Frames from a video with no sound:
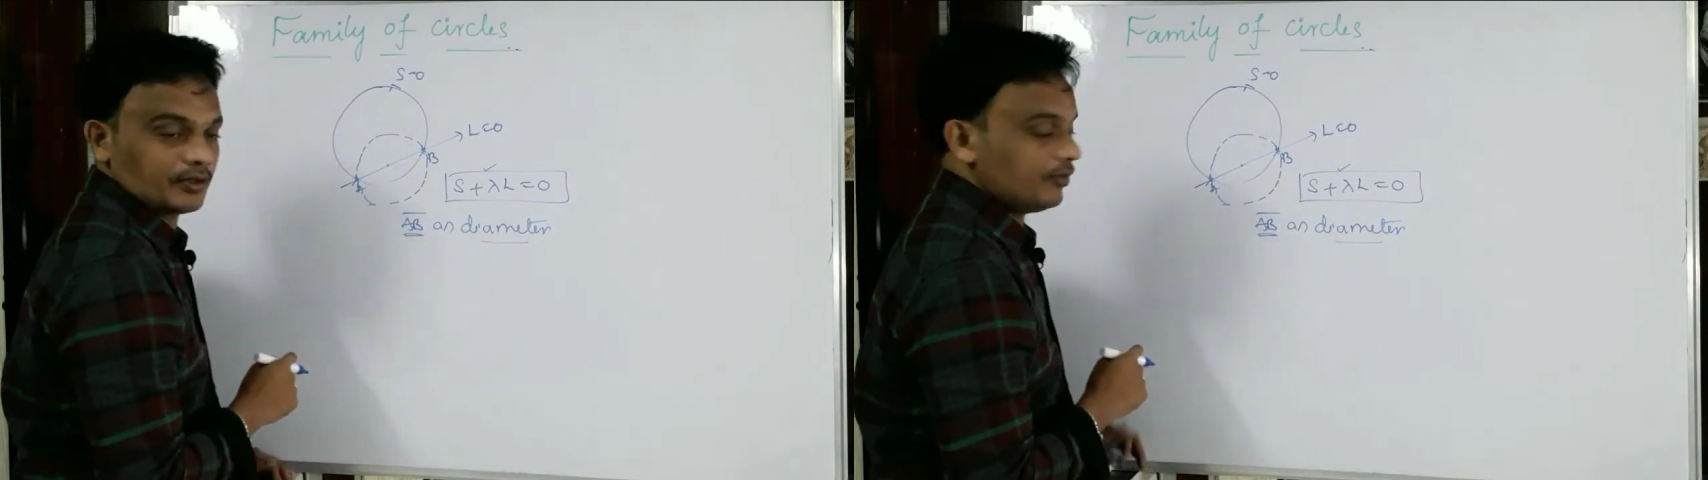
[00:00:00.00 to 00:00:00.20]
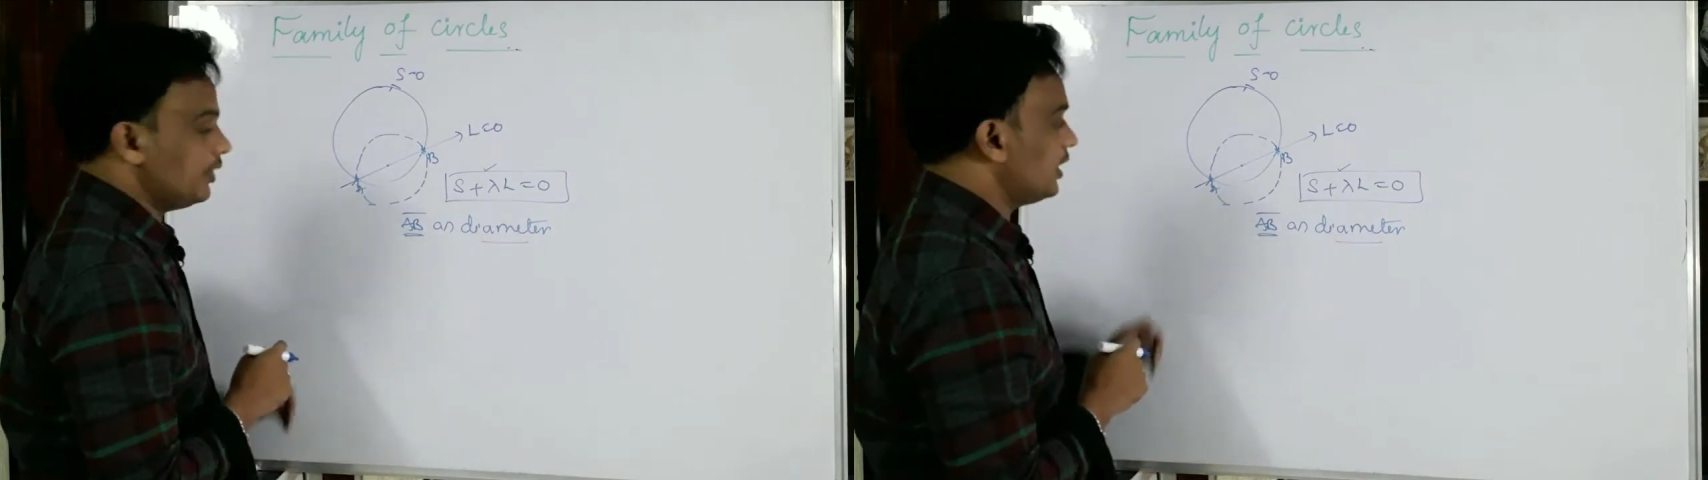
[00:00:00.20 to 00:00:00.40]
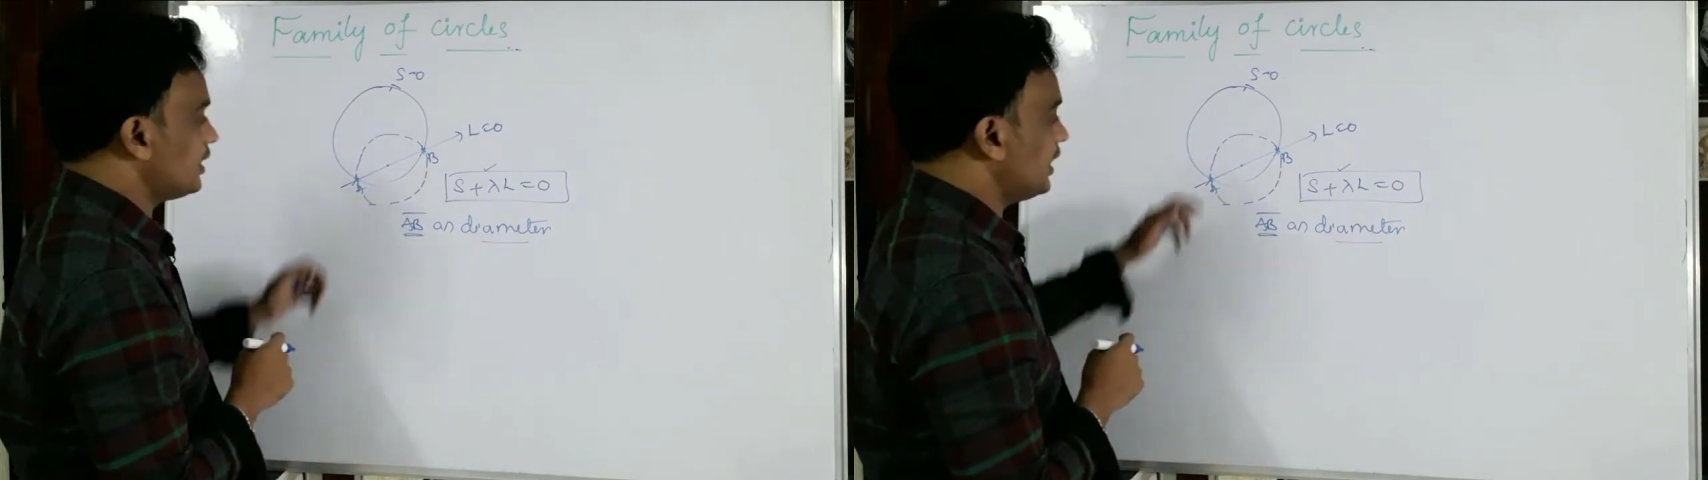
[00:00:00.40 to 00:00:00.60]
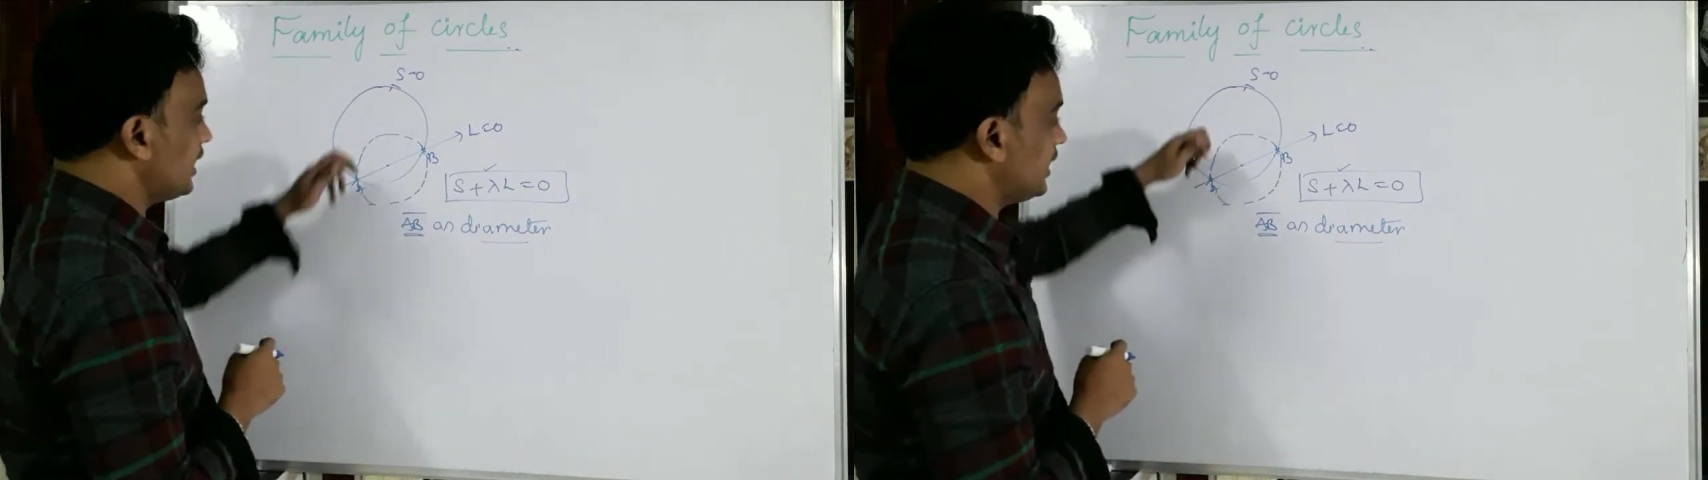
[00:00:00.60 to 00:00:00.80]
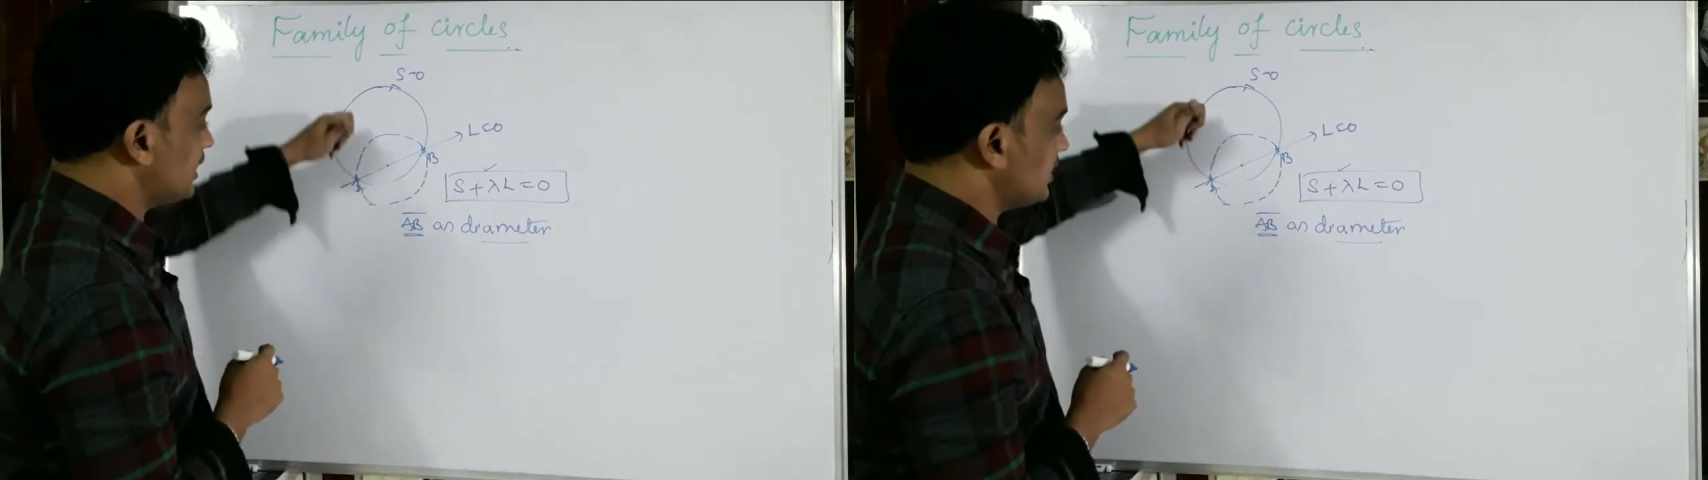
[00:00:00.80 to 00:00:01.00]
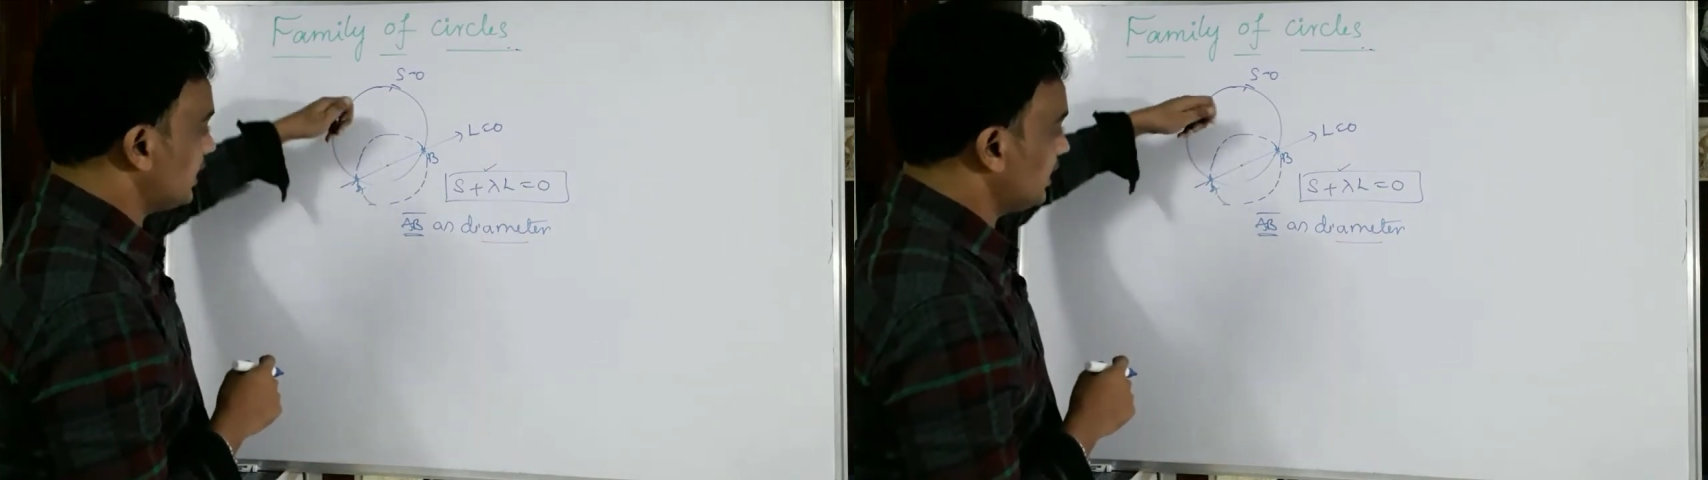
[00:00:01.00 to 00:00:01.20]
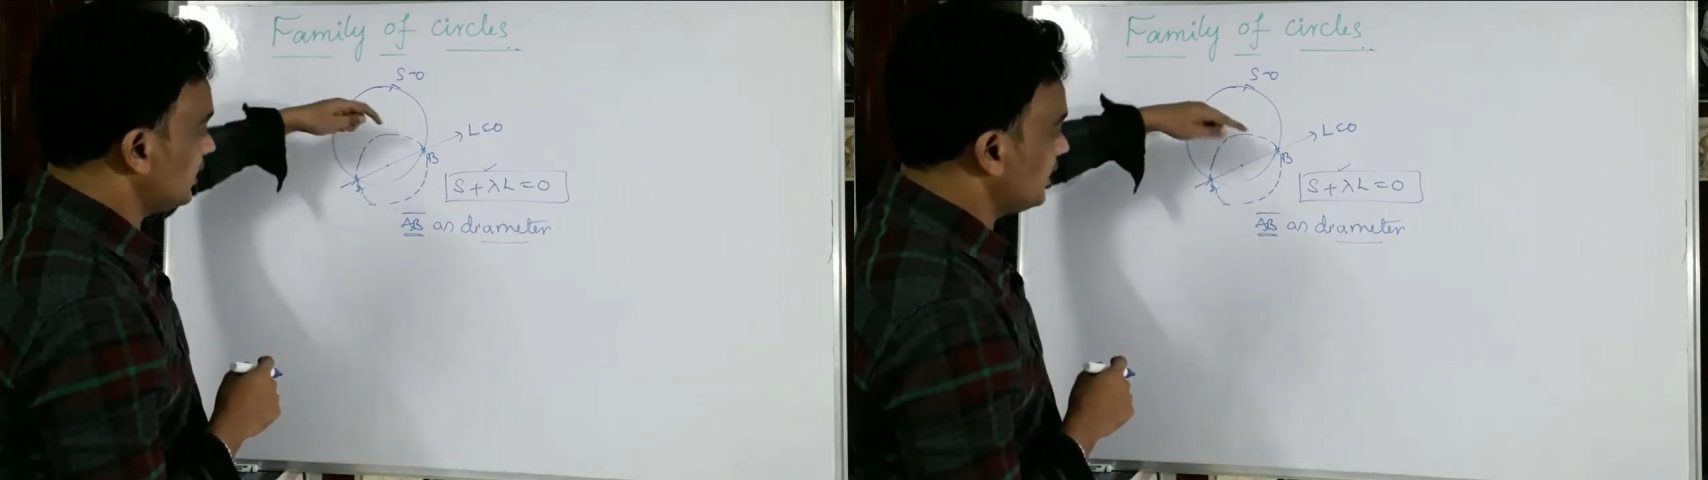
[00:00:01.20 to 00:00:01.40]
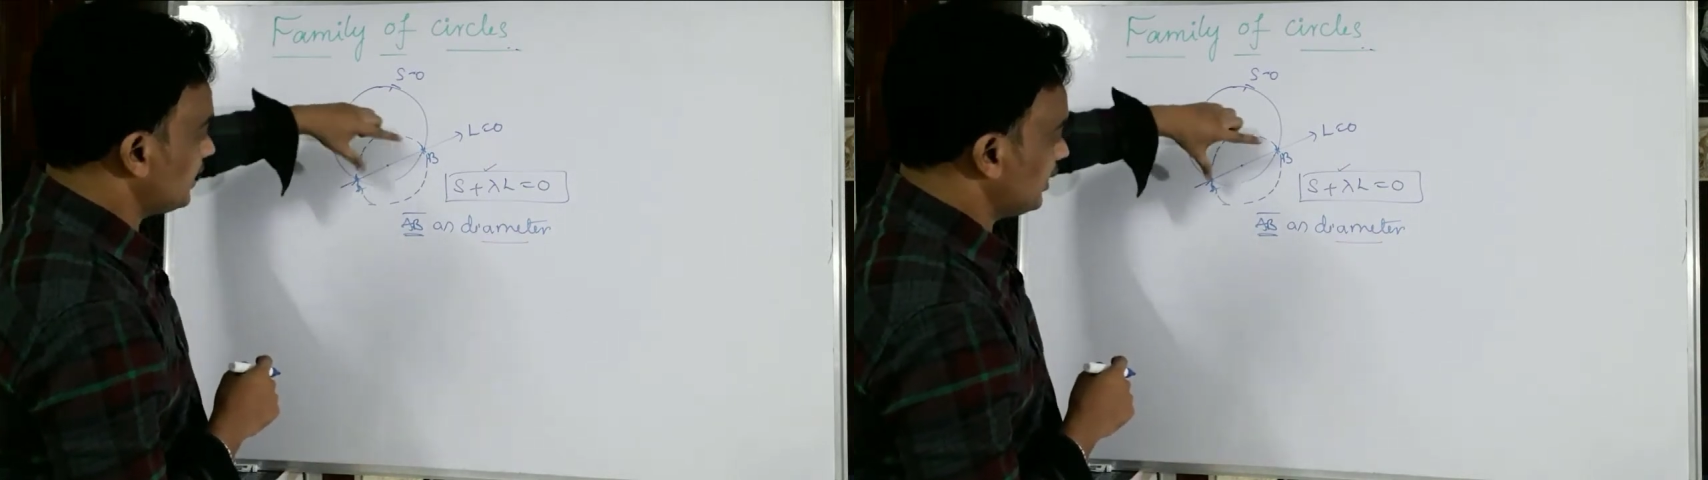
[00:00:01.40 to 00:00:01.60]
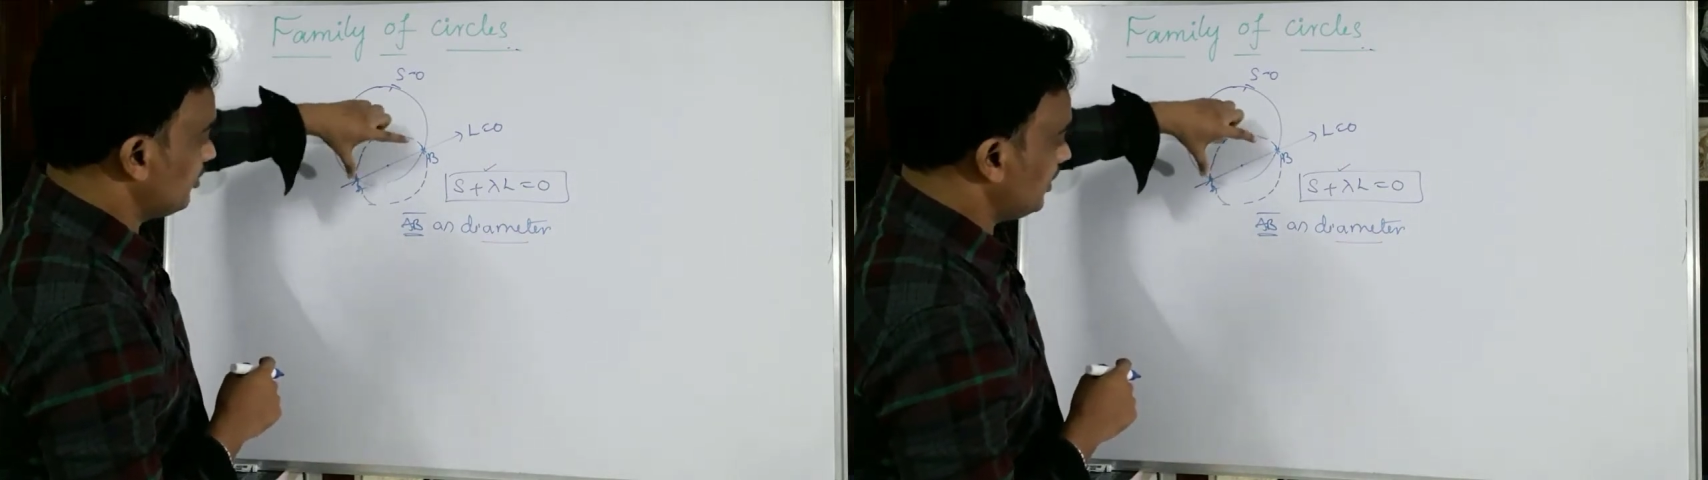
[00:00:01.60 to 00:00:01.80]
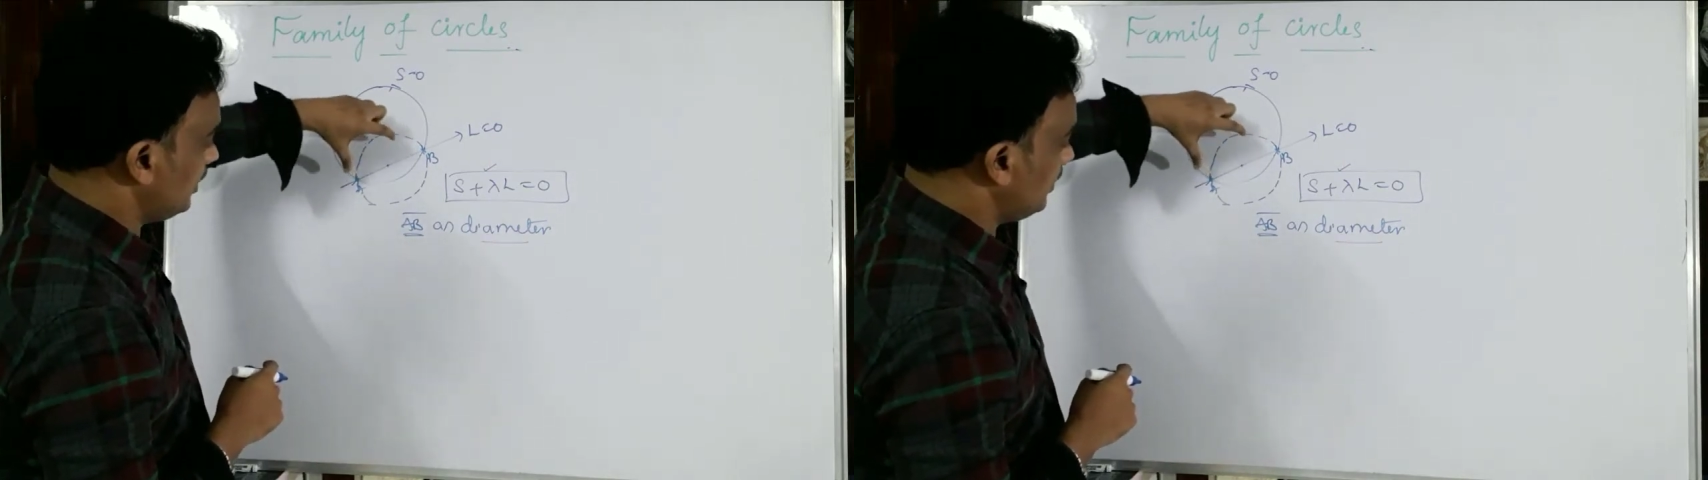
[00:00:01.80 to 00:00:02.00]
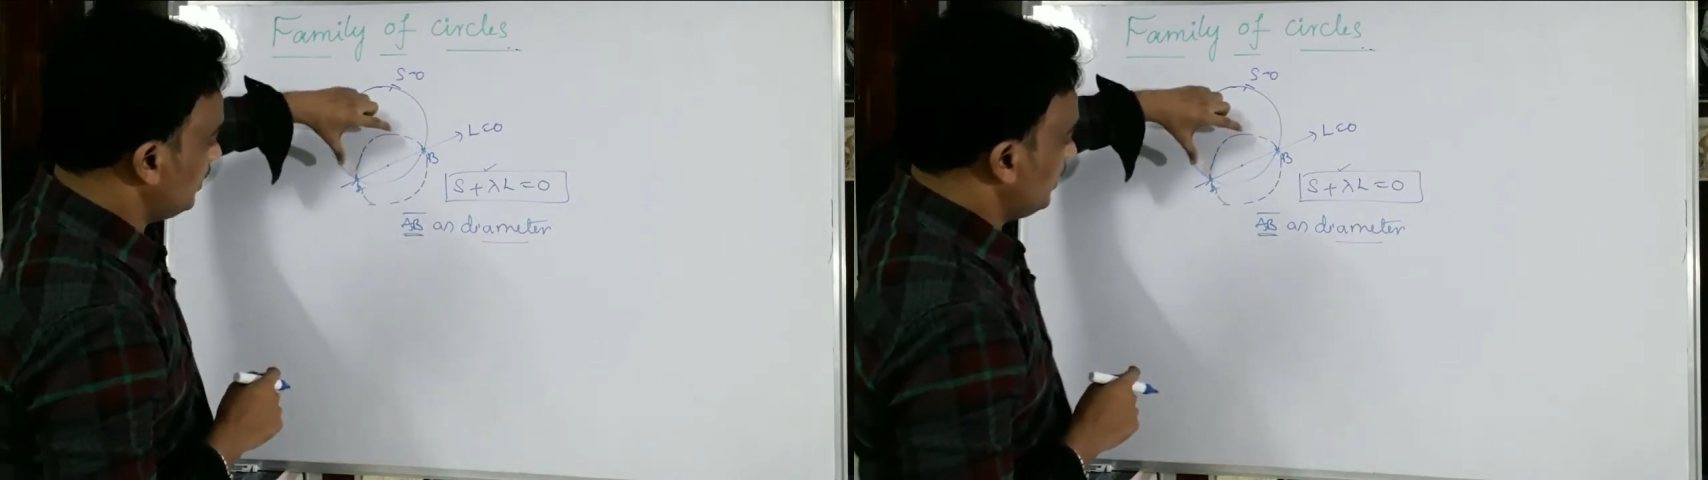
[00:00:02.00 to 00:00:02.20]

where they are intersecting, that can be